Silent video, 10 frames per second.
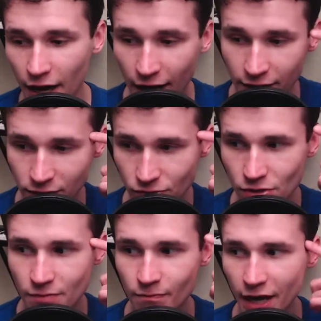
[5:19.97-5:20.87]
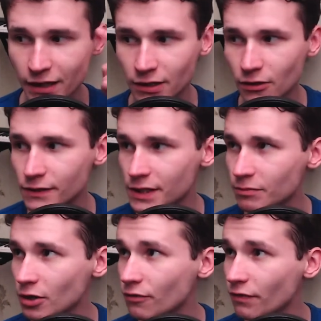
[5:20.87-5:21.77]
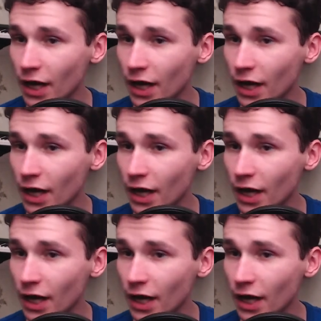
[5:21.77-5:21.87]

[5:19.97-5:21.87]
I know the main concept of